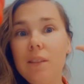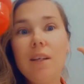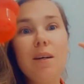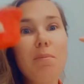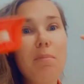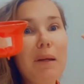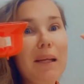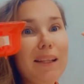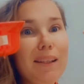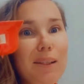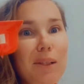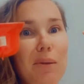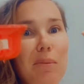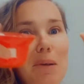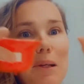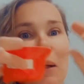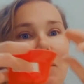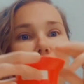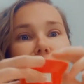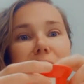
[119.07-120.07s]
be a little
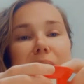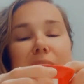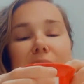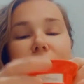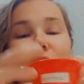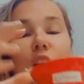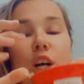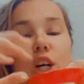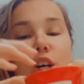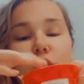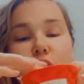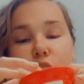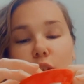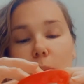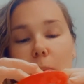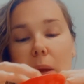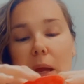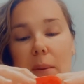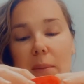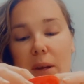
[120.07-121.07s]
bit quicker, so
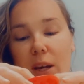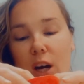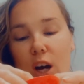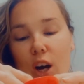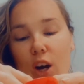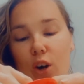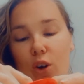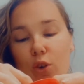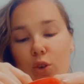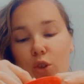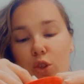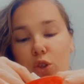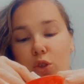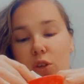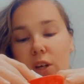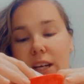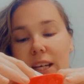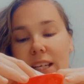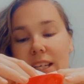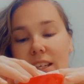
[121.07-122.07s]
maybe I'll
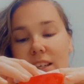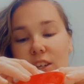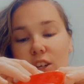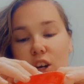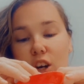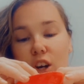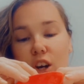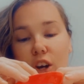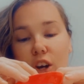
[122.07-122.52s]
try and knock